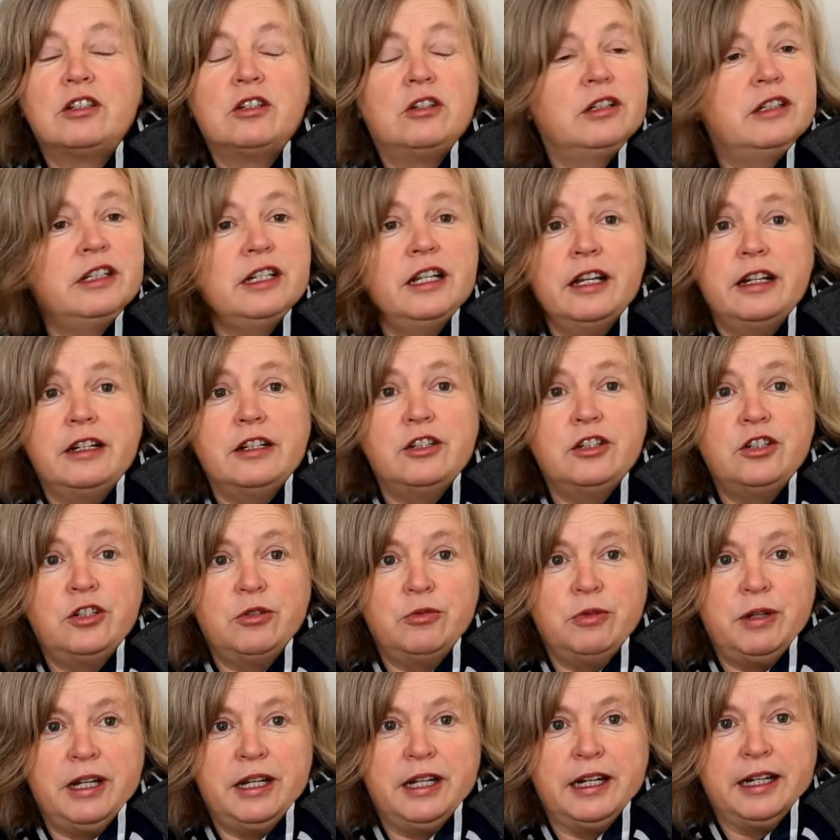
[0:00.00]
couldn't get into
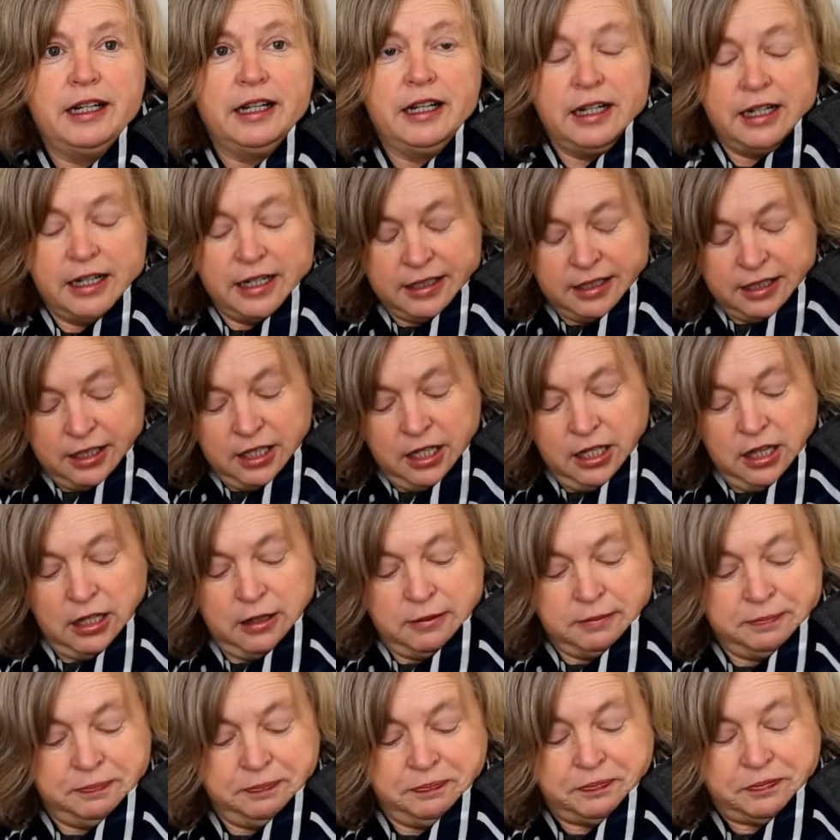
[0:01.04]
reading, and I'd see them,